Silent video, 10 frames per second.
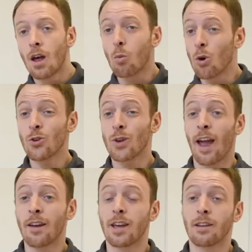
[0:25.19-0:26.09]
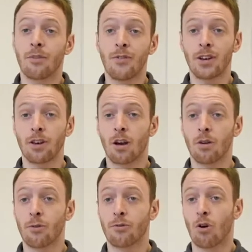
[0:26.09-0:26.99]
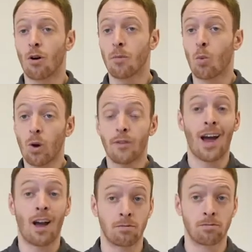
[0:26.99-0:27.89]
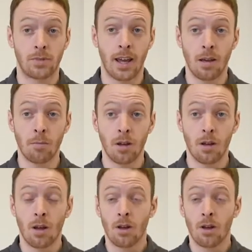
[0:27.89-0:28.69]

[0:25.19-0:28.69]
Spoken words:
And what you get is a video from one of our team,